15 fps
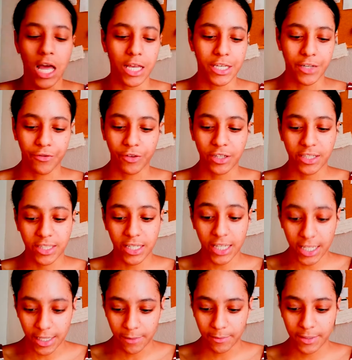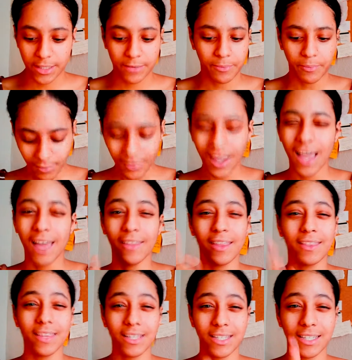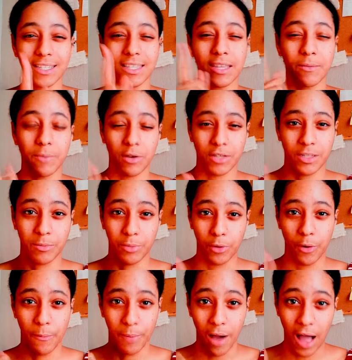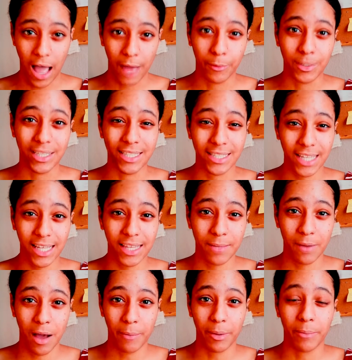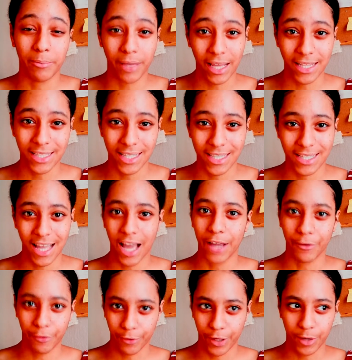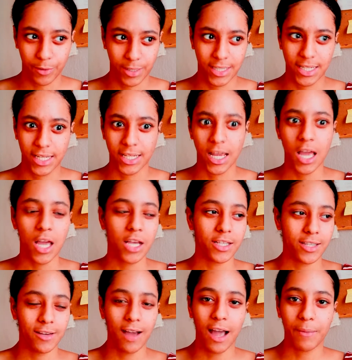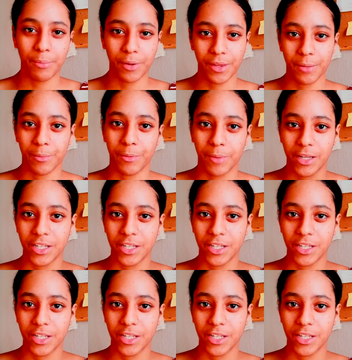different synonyms. And then this is the most important part. I would stick them up in places that I frequented. So I put them on my